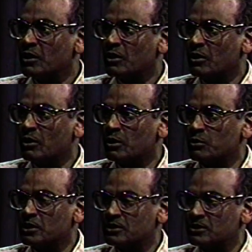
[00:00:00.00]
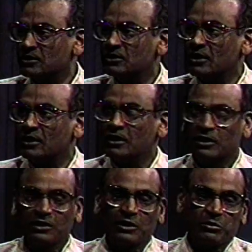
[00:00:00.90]
or whether they say
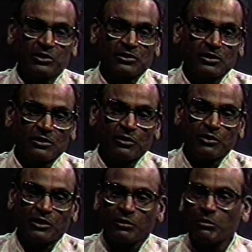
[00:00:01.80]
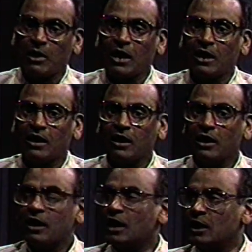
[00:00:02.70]
that a person is living in Maya
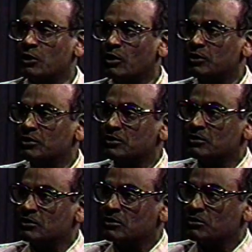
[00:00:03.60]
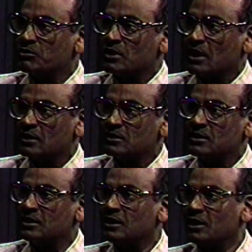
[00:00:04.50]
and not in
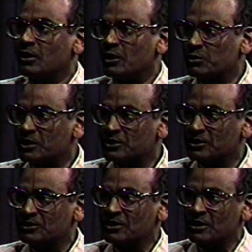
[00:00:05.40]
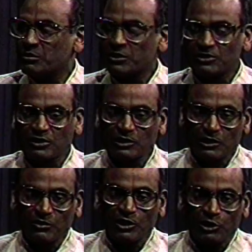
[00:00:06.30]
reality, or whether they say a person is
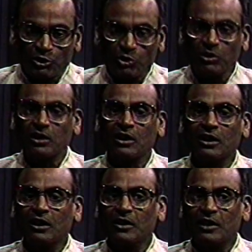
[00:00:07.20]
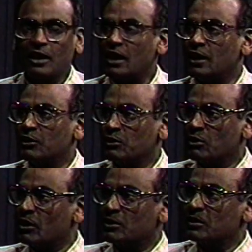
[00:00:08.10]
living in dukkha and
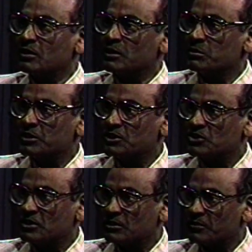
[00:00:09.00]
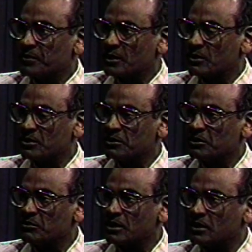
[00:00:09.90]
not in liberation or in
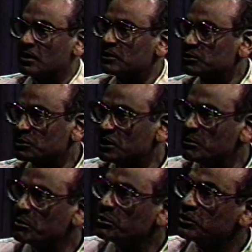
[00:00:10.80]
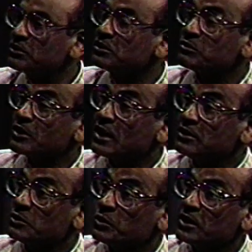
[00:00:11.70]
nirvana. So they may put this in
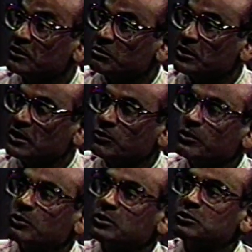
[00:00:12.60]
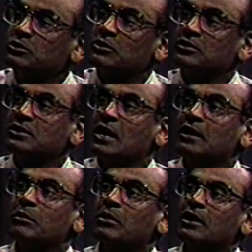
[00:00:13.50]
varieties of ways. But if we were to sort of
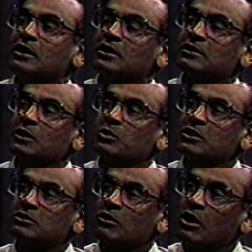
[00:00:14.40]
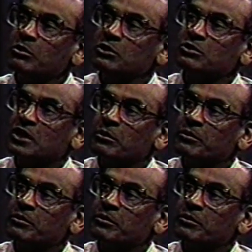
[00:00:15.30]
stand apart and say what is common to them,